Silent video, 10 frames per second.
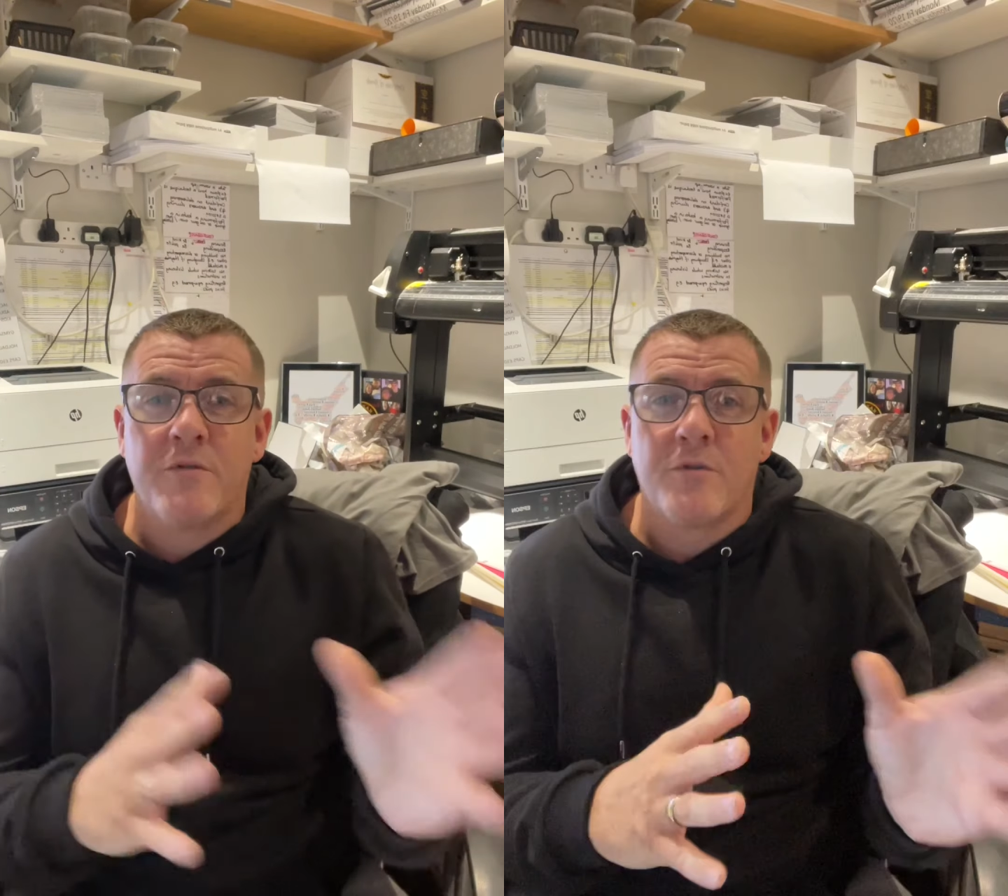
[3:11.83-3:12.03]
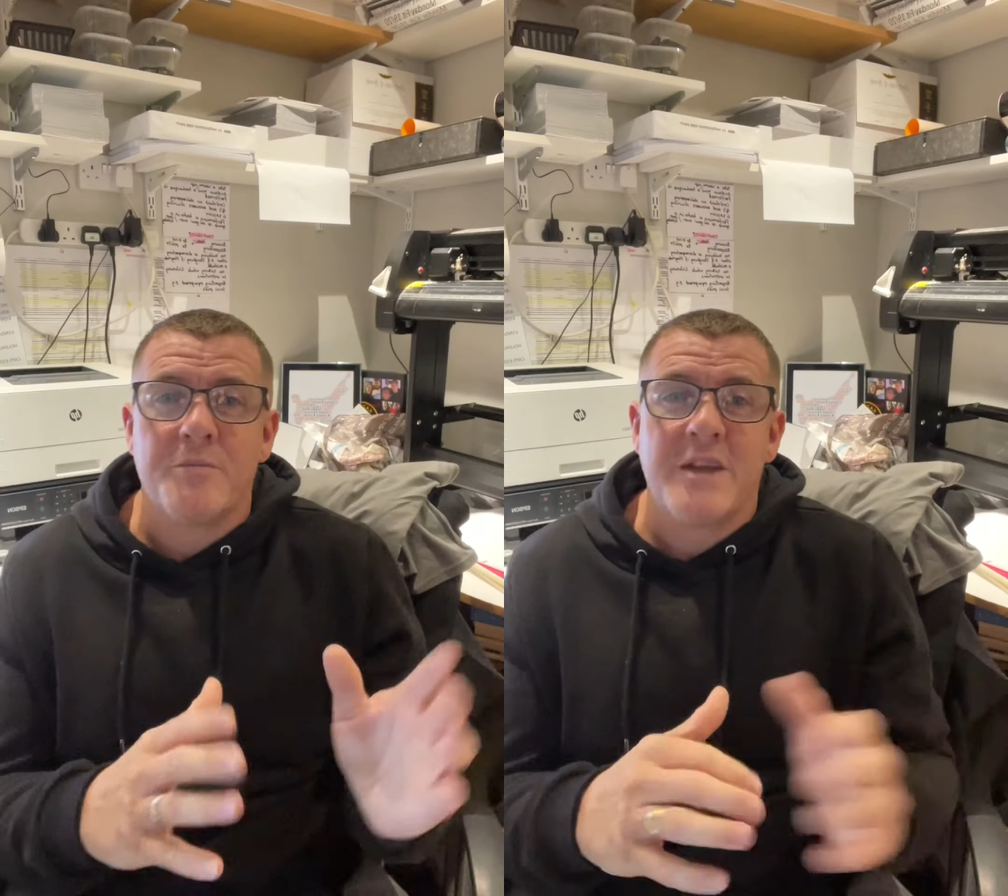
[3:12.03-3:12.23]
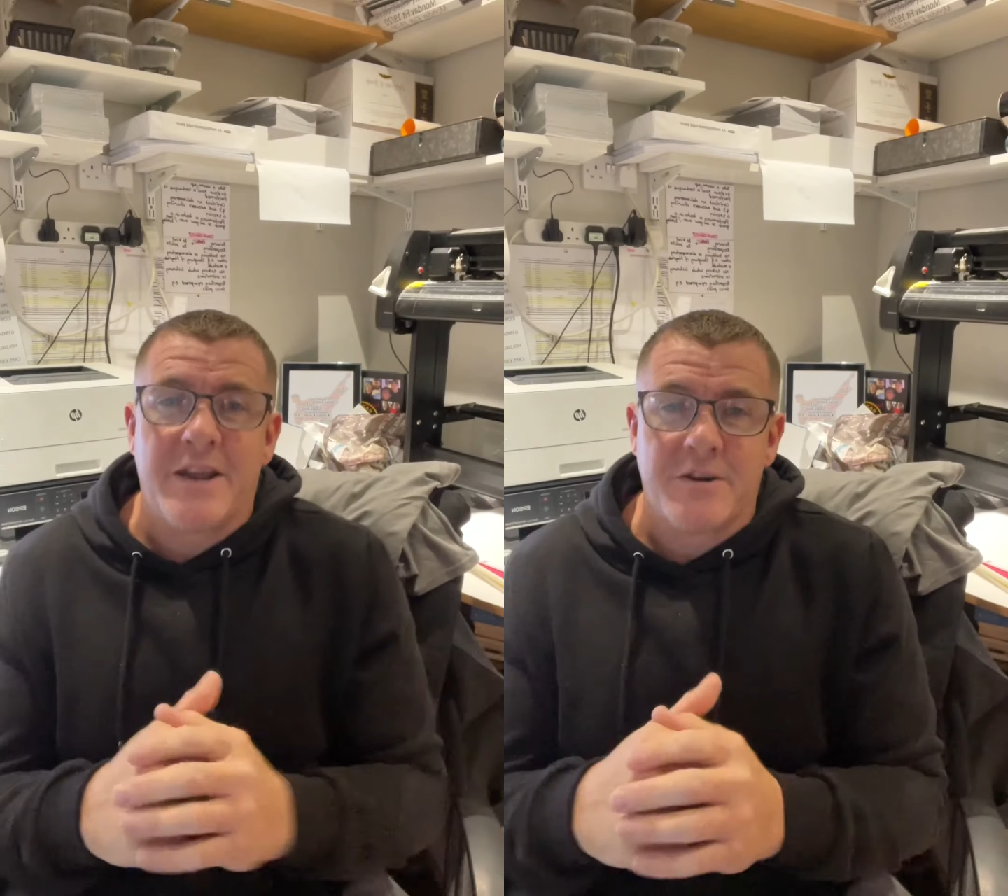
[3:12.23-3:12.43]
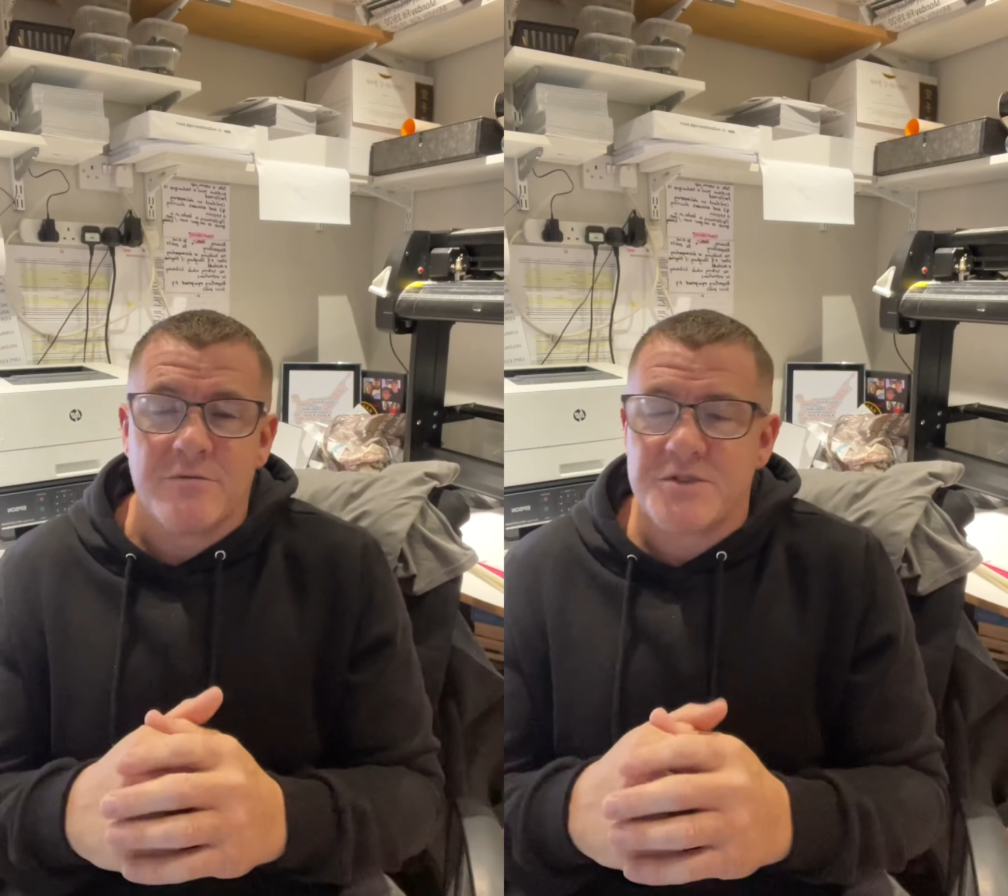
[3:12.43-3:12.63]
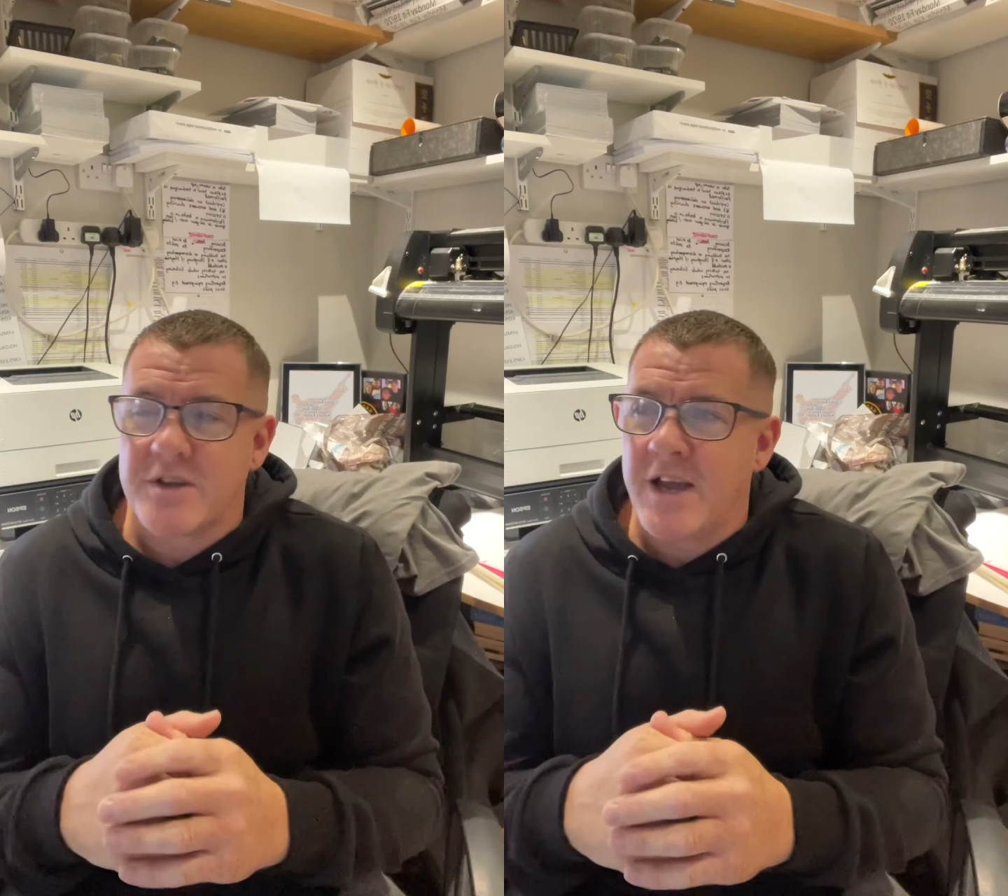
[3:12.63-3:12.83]
from the
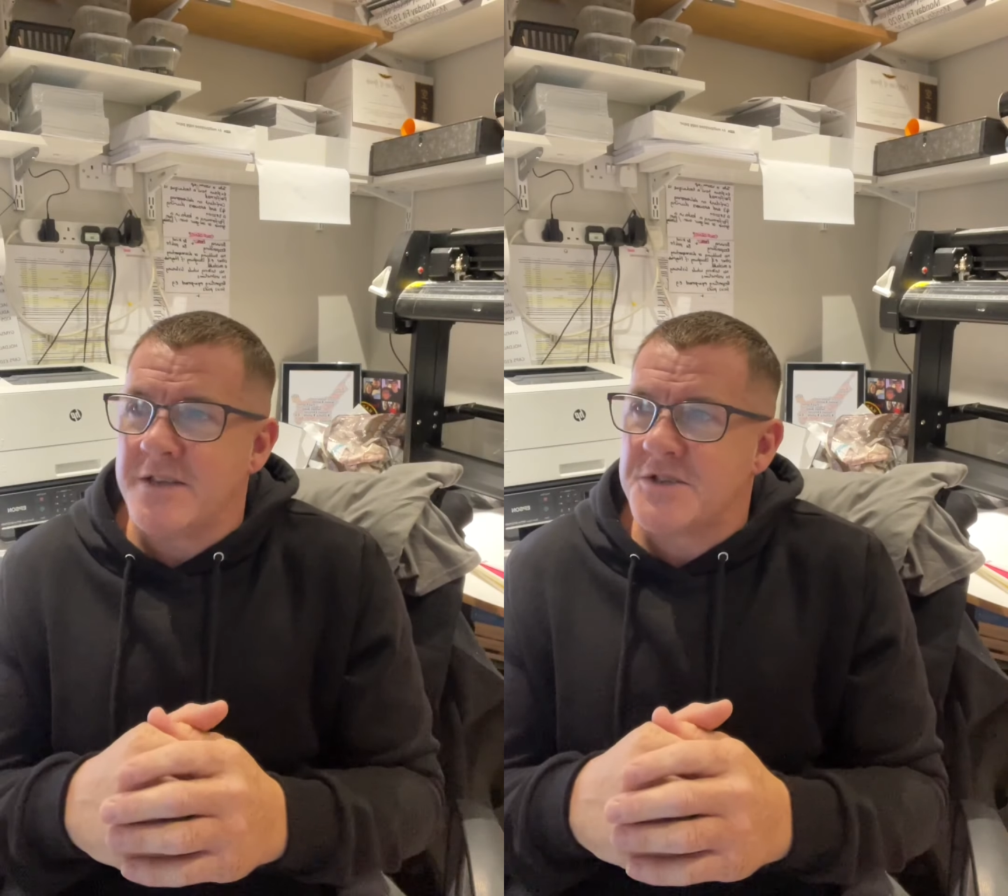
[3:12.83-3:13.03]
adults. Okay.